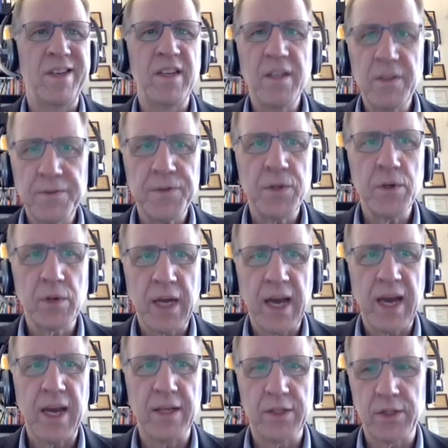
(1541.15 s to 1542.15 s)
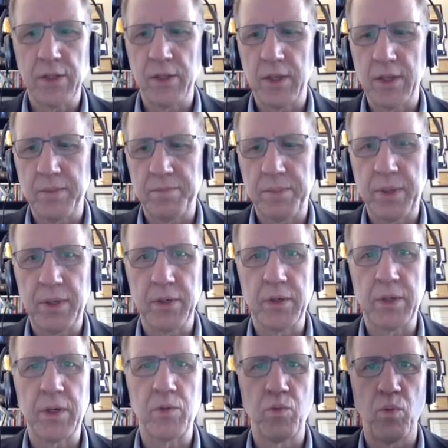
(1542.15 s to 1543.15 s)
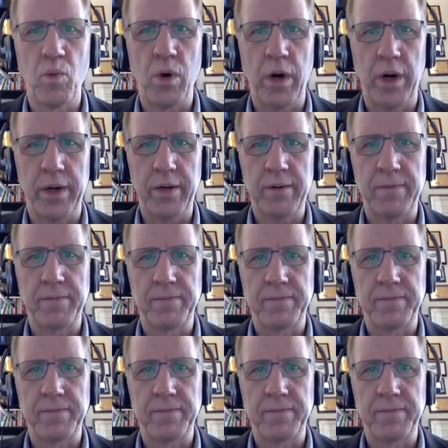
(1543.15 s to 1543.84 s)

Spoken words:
If you cancel in period 1,